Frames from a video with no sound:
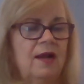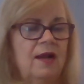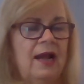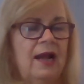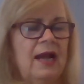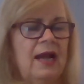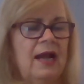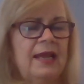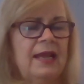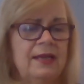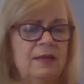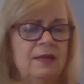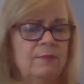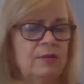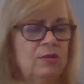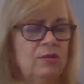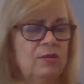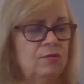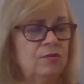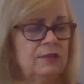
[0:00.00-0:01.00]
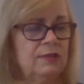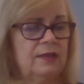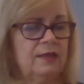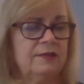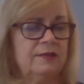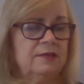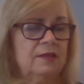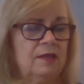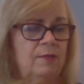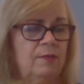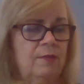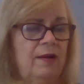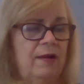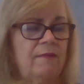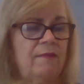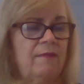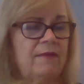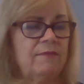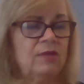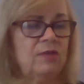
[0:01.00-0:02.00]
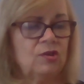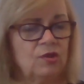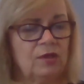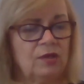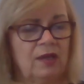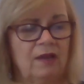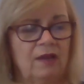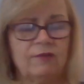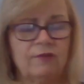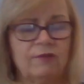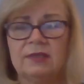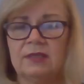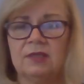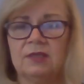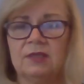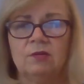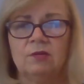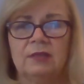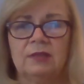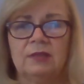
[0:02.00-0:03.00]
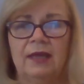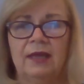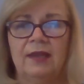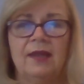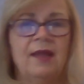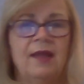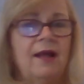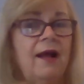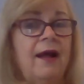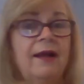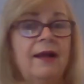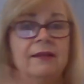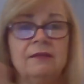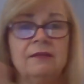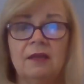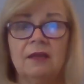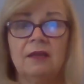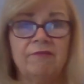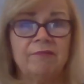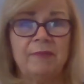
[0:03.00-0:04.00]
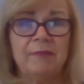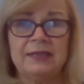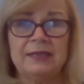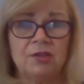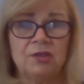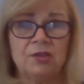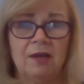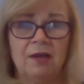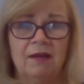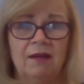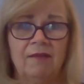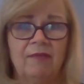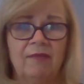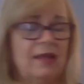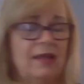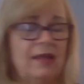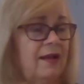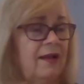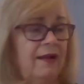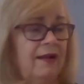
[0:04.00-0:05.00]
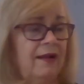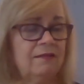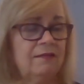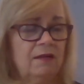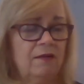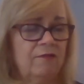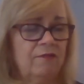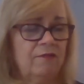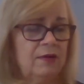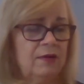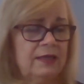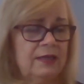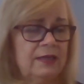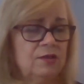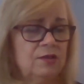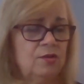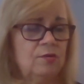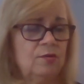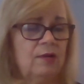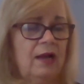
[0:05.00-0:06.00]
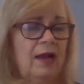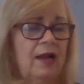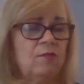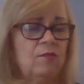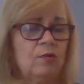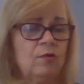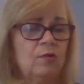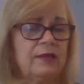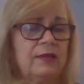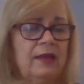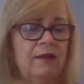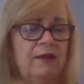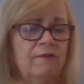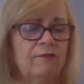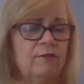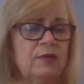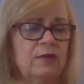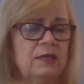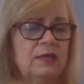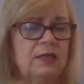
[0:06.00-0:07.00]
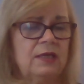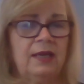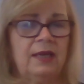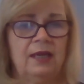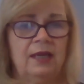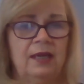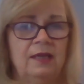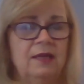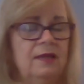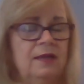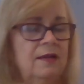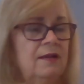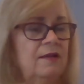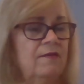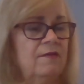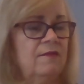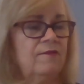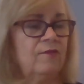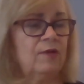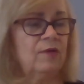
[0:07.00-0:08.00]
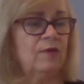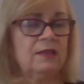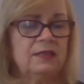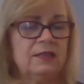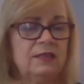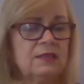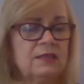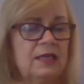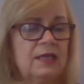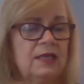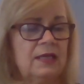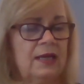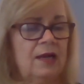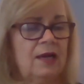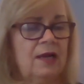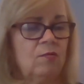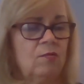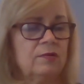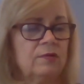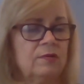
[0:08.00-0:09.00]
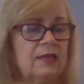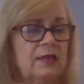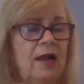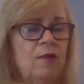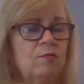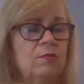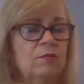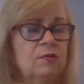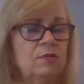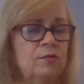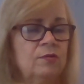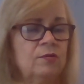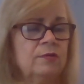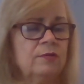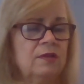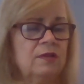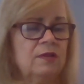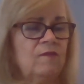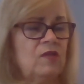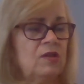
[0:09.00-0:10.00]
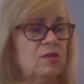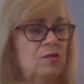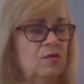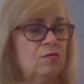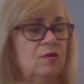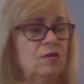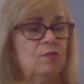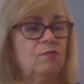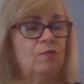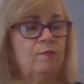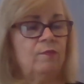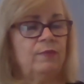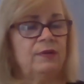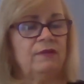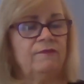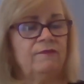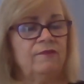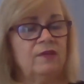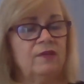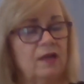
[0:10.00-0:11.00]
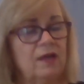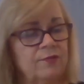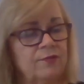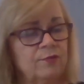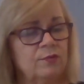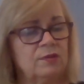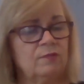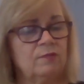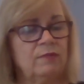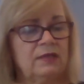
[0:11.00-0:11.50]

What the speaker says: I am enthusiastic about my mission every single day. I love my job. I love what I do. I work every day for at least 8 hours. I will learn something new that will benefit others and